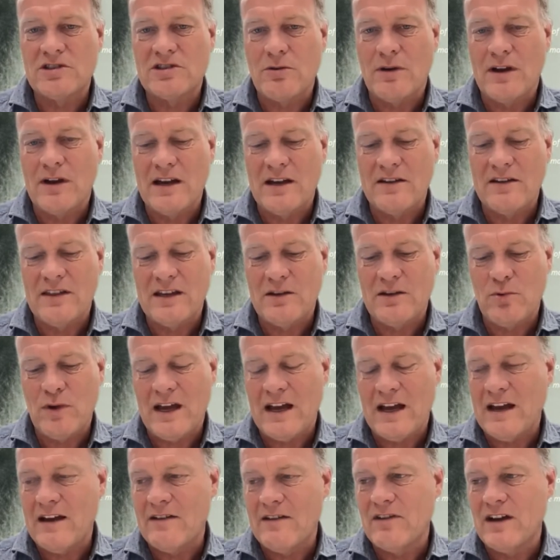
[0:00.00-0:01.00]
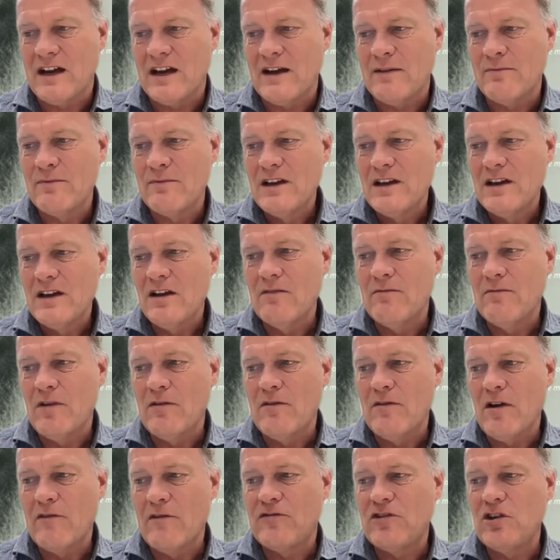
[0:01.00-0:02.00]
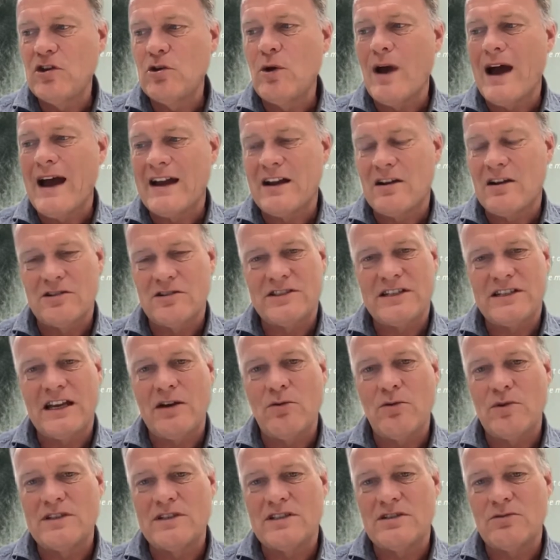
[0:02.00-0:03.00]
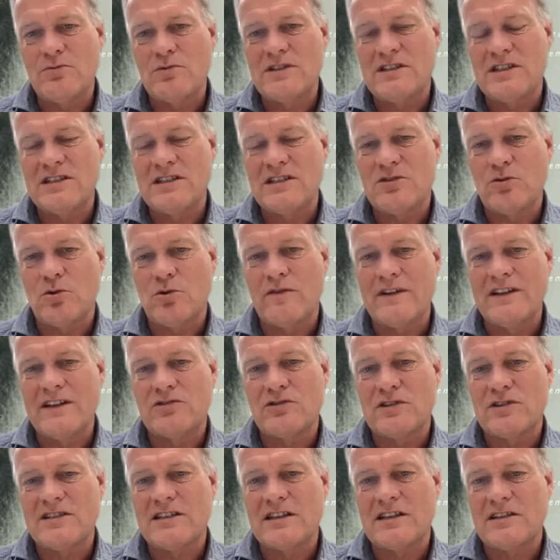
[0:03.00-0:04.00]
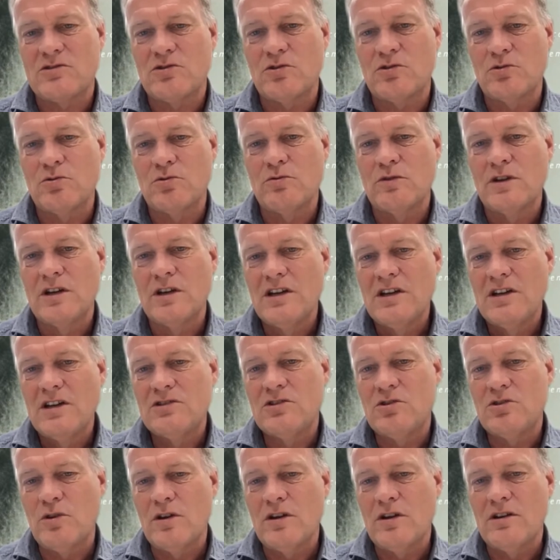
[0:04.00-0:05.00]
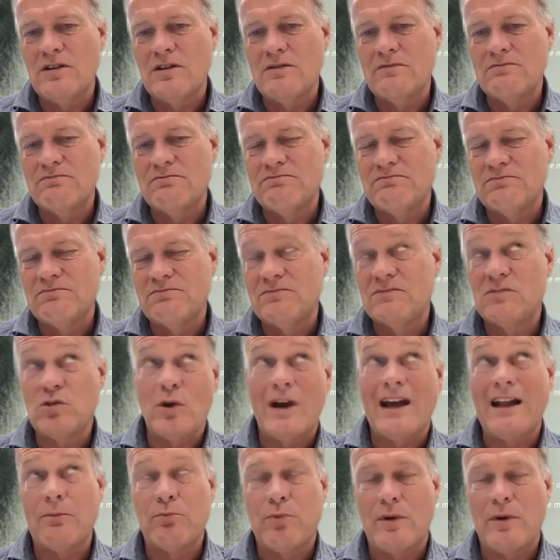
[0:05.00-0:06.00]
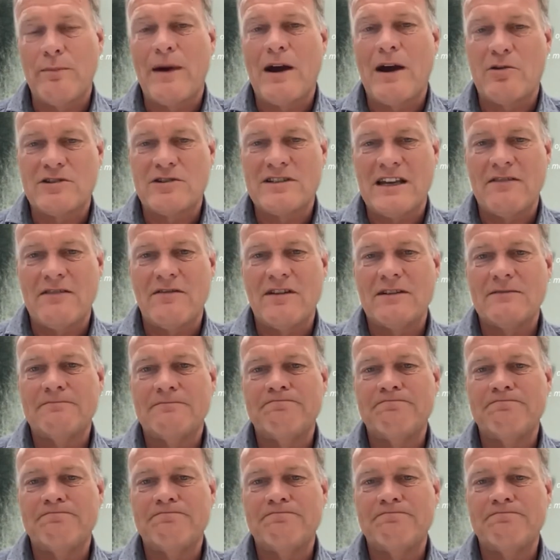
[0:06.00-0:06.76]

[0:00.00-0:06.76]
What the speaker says: So I think we have a few angles here which is sort of interesting to help with power saving.